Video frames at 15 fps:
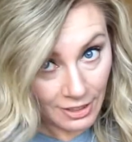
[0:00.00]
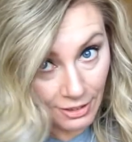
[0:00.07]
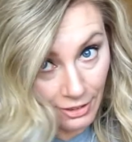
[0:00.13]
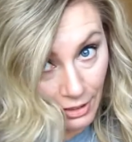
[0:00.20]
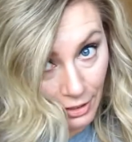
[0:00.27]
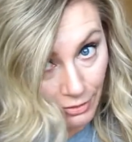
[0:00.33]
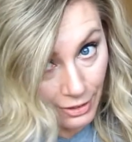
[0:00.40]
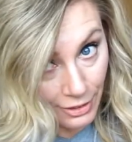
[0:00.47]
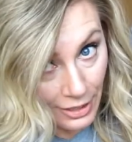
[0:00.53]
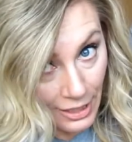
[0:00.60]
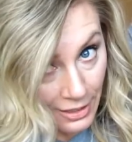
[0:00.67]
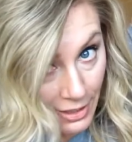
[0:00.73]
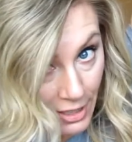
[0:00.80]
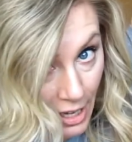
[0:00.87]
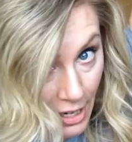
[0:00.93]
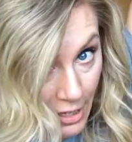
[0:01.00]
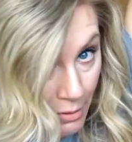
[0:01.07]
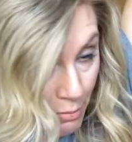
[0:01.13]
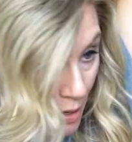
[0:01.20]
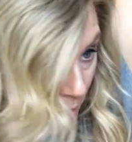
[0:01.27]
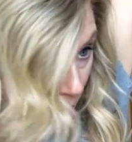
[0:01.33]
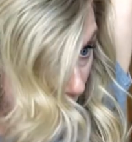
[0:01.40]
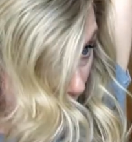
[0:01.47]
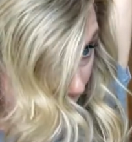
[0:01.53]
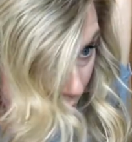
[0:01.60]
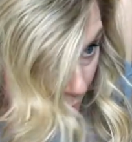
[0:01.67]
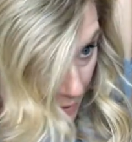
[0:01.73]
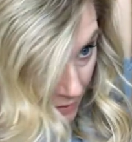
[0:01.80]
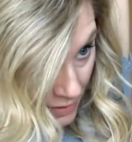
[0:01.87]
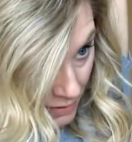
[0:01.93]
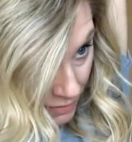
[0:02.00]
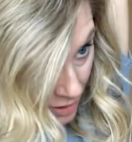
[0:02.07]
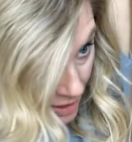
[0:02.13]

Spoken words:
do this for you guys. Not in my bathroom. I've never